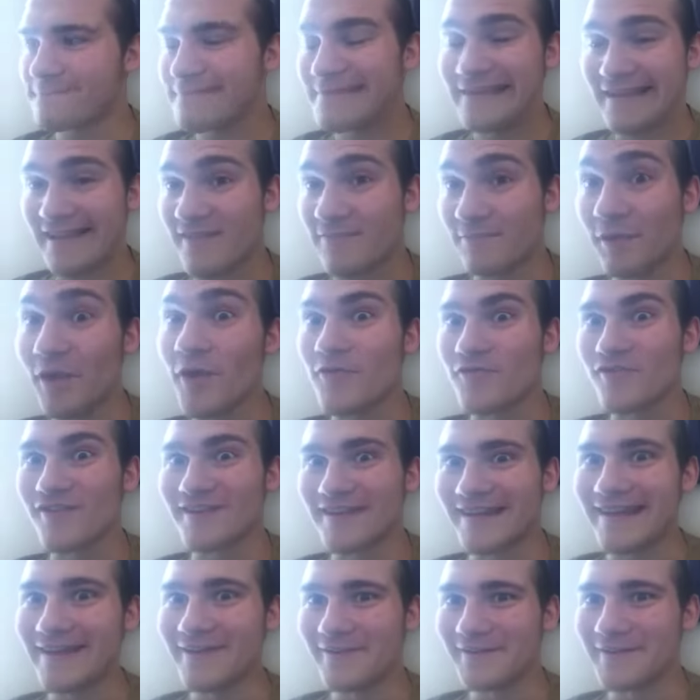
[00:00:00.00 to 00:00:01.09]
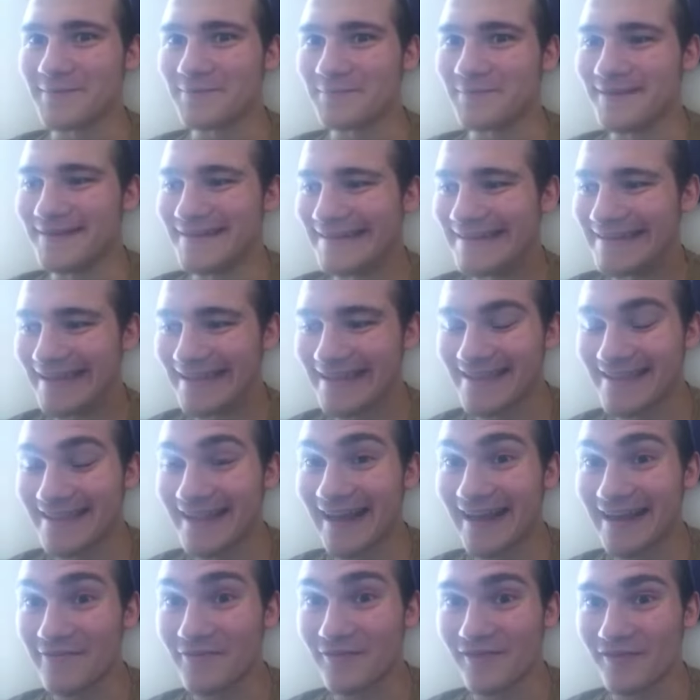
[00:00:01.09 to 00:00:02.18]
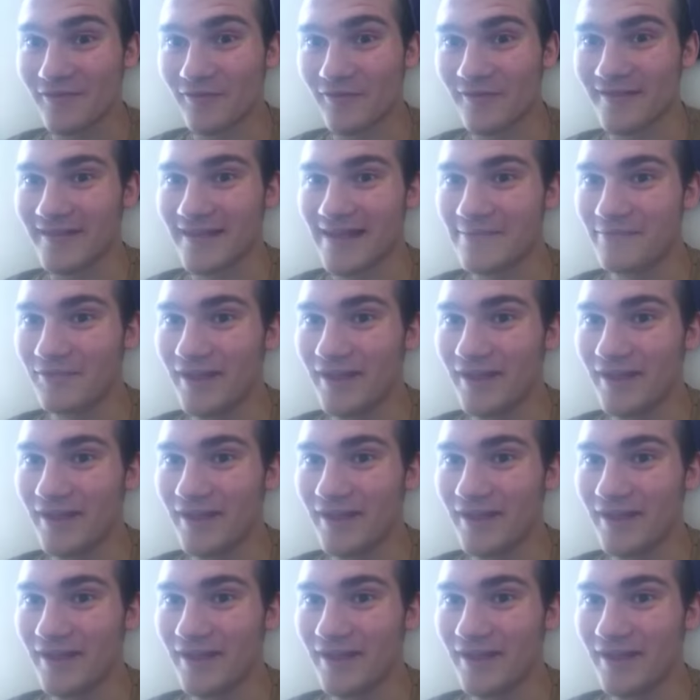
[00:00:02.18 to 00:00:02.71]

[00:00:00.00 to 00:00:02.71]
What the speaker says: The explosion killed him. It's not even the Torrent Sky